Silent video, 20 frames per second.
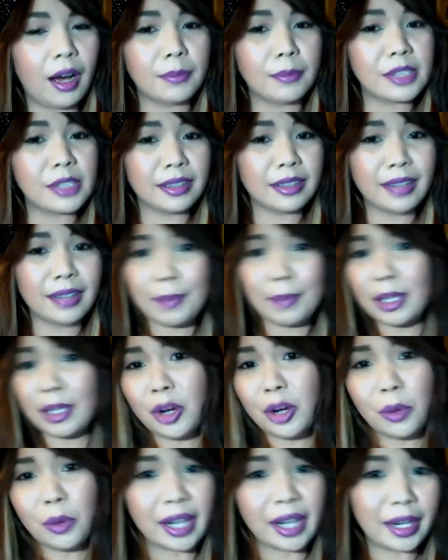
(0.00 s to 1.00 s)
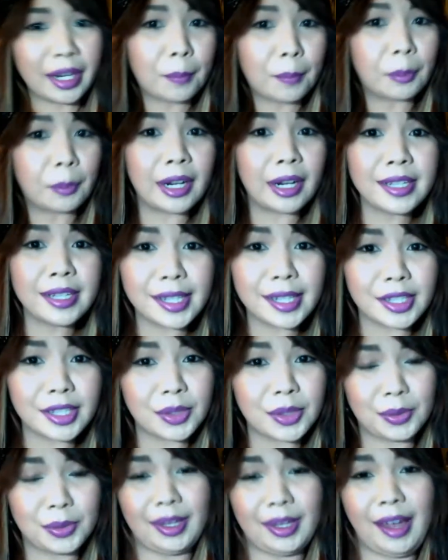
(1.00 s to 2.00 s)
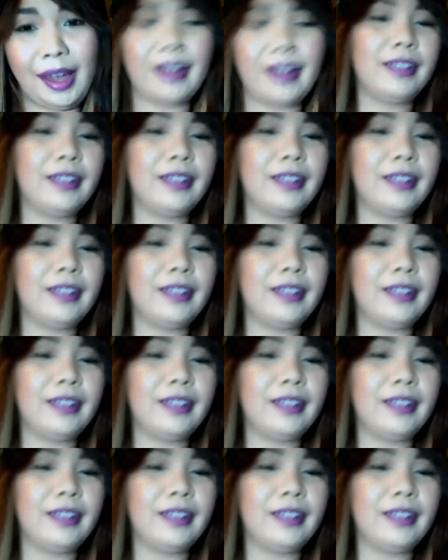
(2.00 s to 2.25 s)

Let me know what kind of prizes you would like.